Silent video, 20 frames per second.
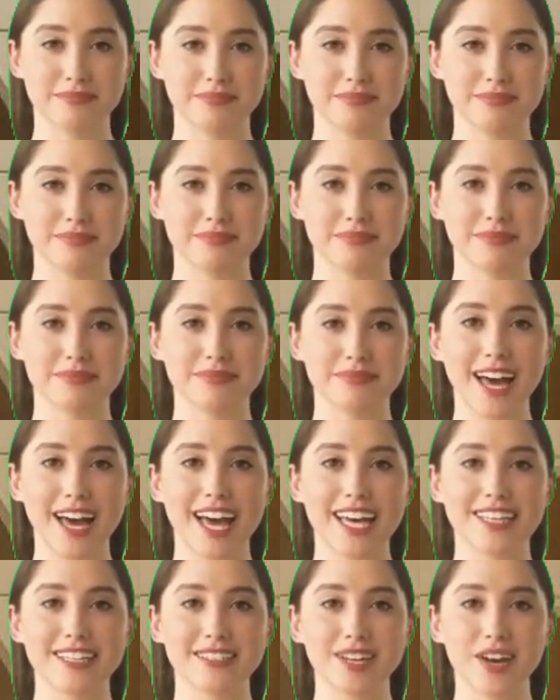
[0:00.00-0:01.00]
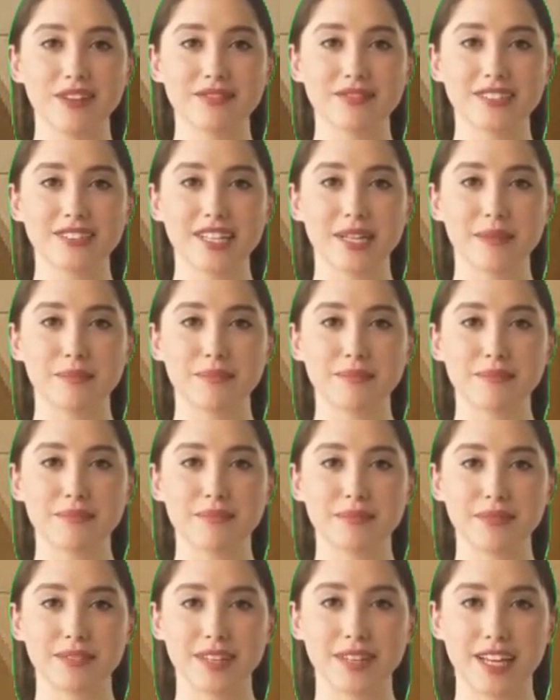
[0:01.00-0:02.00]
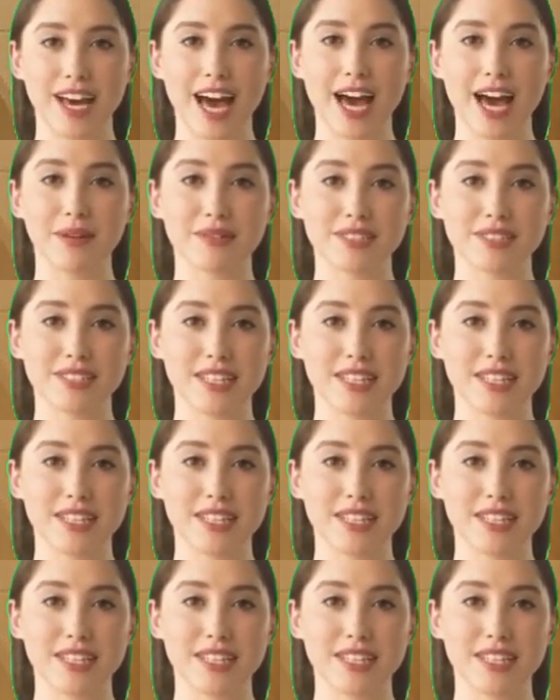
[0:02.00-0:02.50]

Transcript: Though food is available in the hotel itself,